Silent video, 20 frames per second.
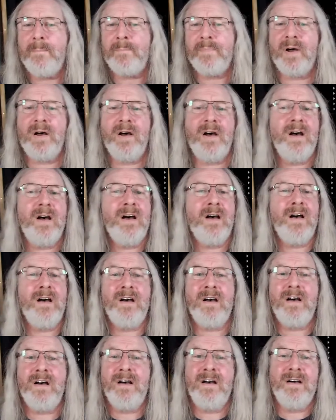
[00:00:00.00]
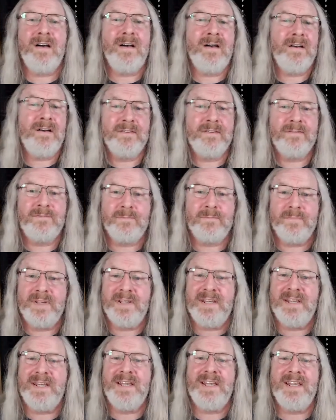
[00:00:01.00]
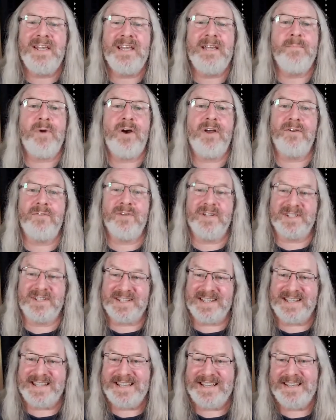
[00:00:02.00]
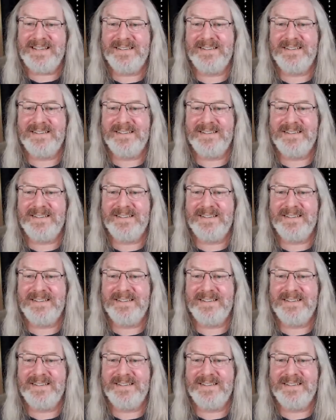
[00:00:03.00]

part of me, E minor and D.